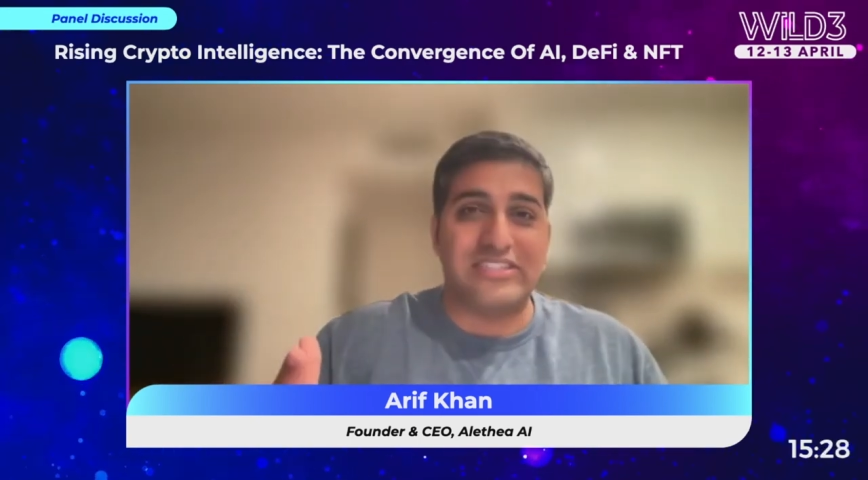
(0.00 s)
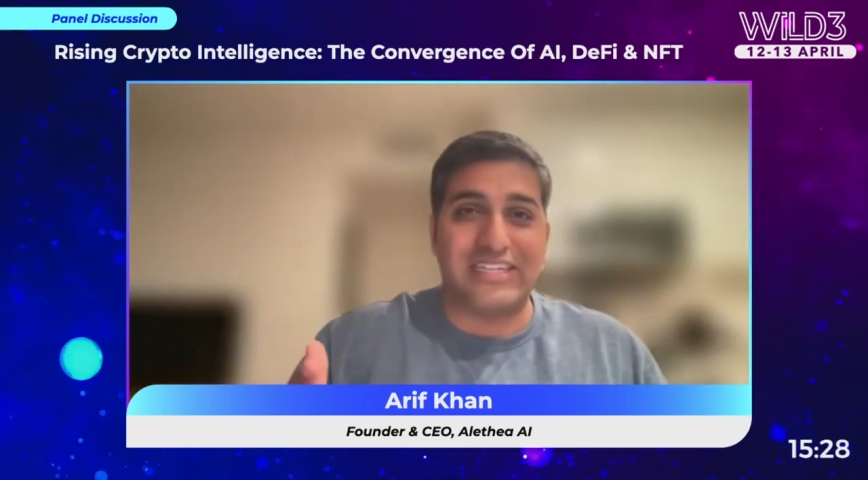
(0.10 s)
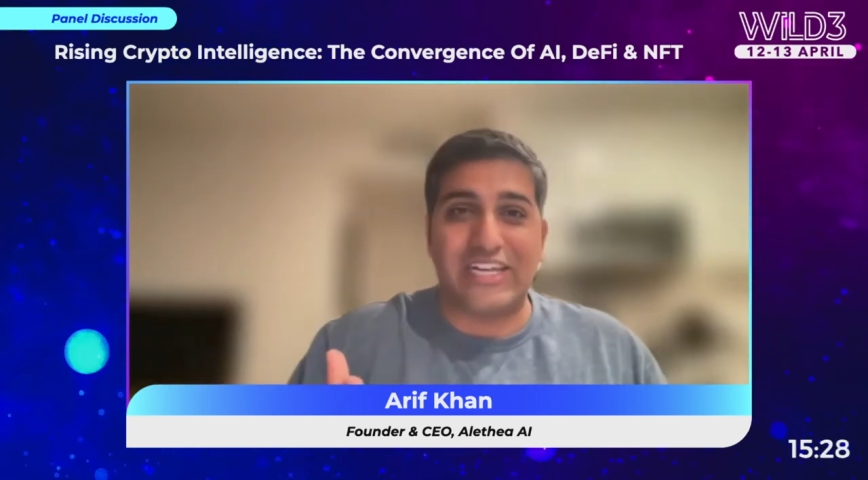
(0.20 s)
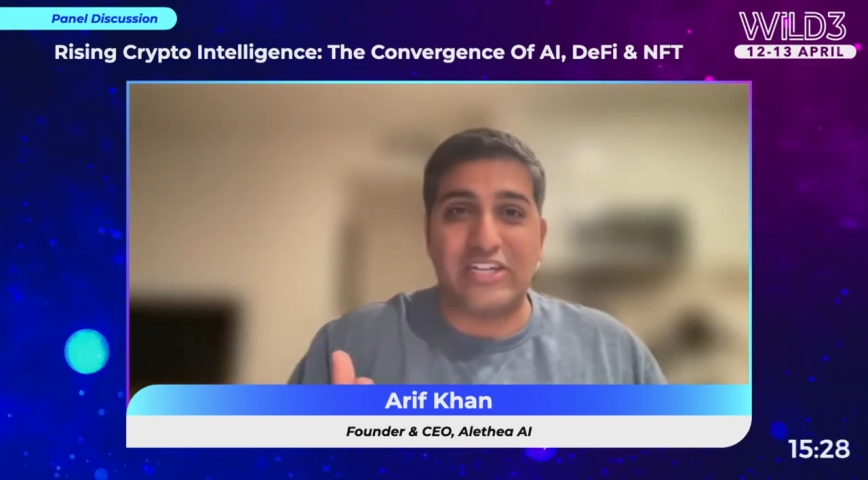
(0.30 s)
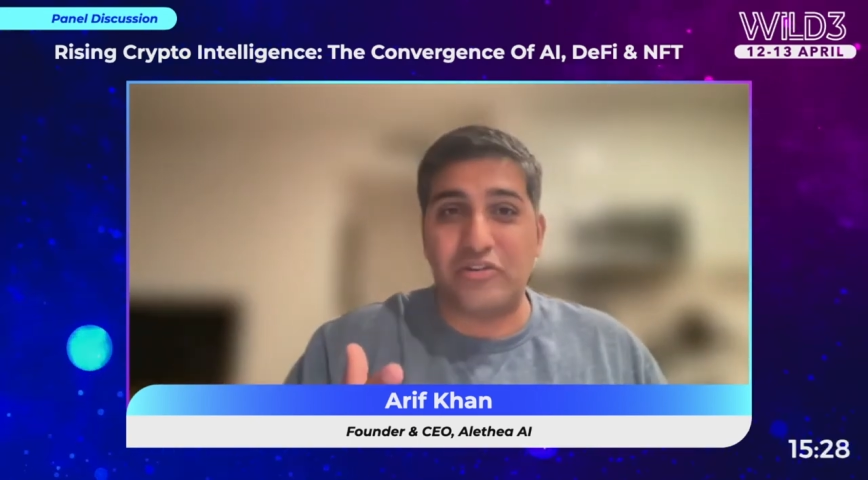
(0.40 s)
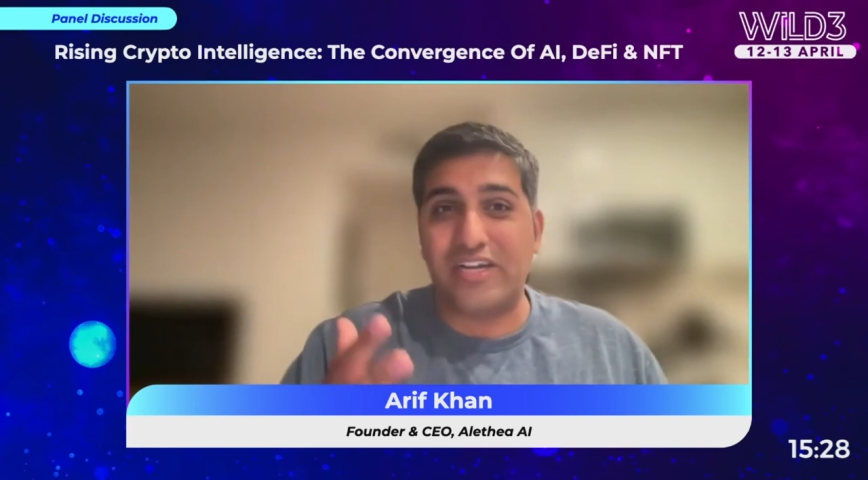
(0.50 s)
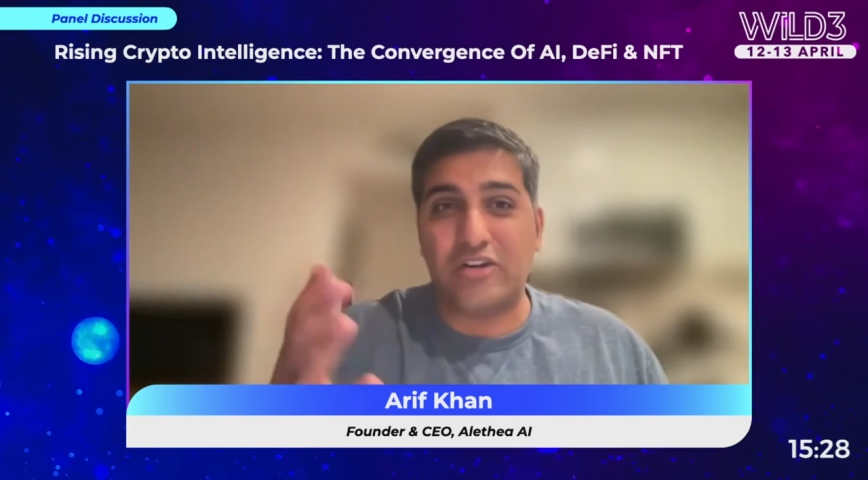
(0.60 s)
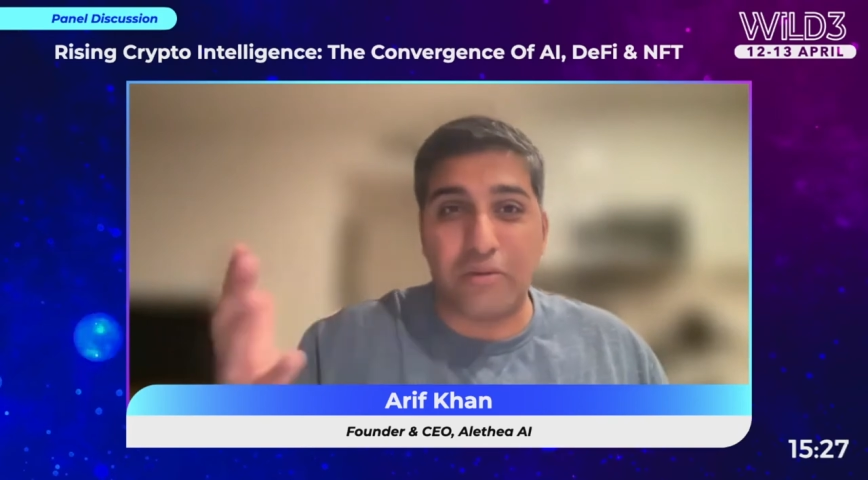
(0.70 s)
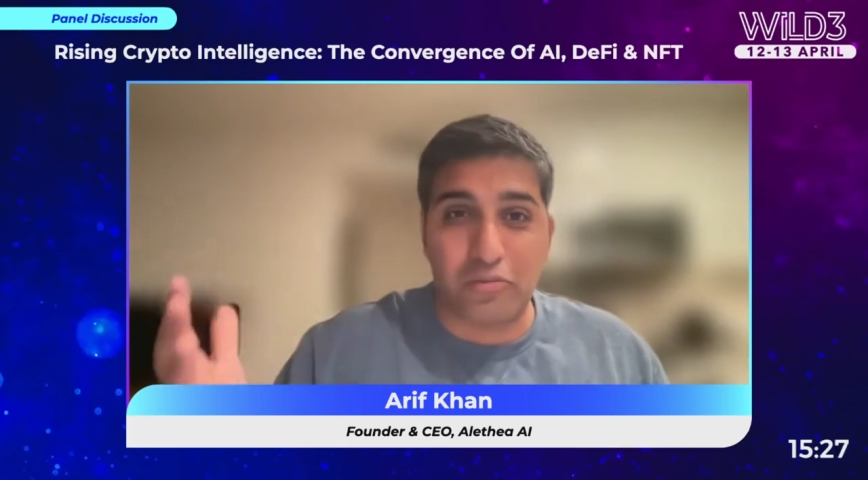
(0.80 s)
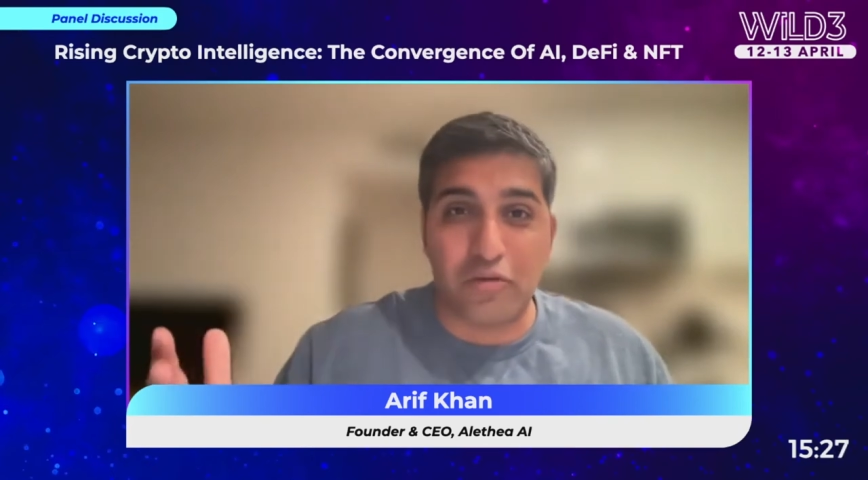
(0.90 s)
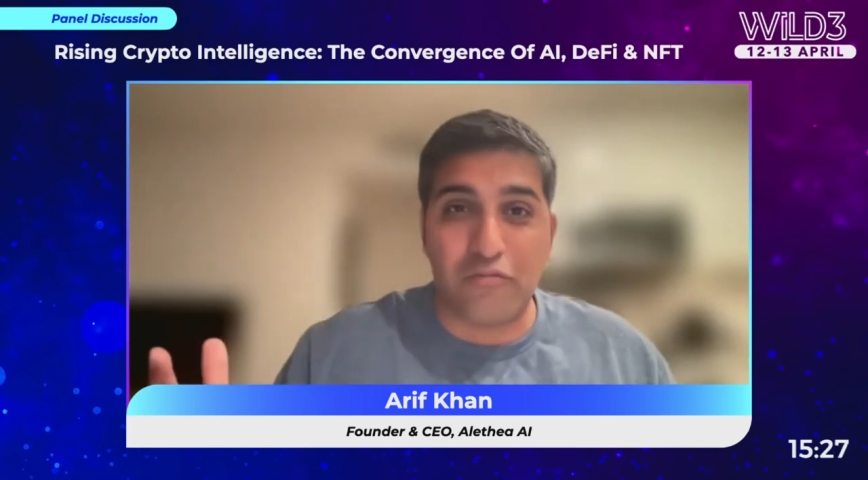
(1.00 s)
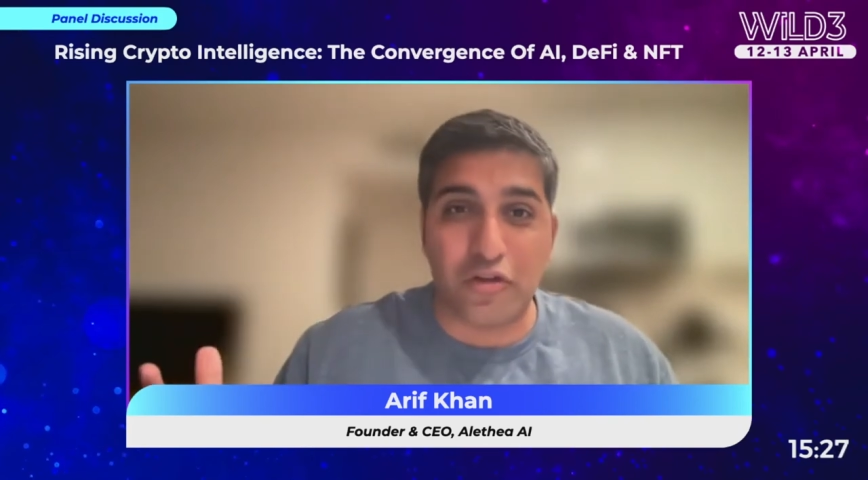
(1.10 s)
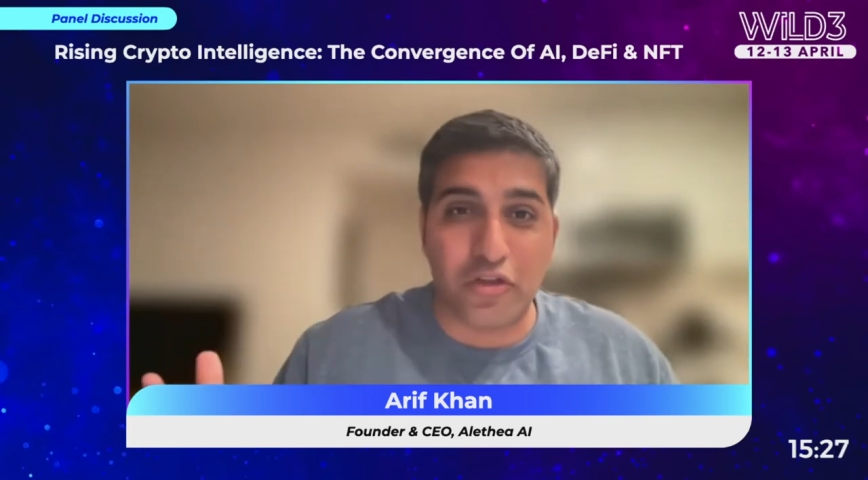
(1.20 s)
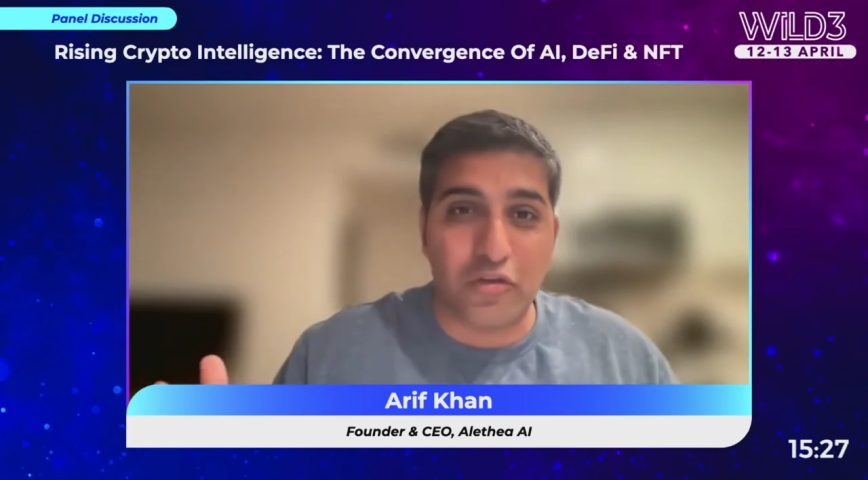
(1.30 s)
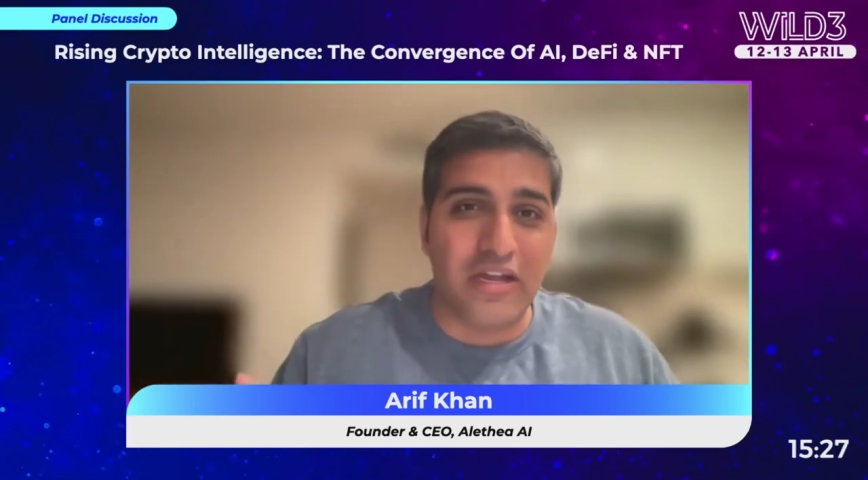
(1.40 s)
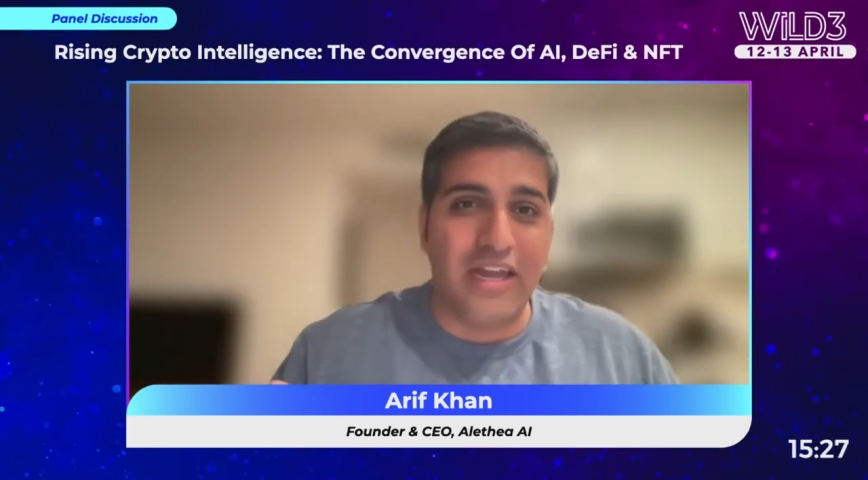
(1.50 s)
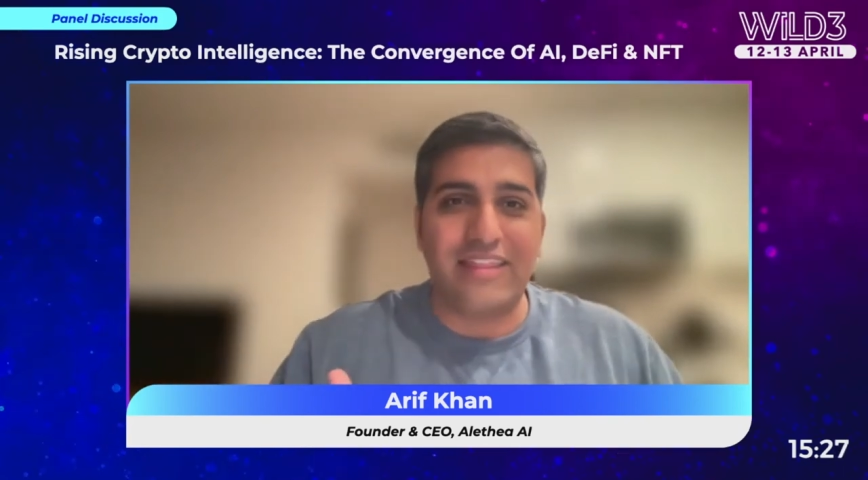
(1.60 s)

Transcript: that can trade crypto for you,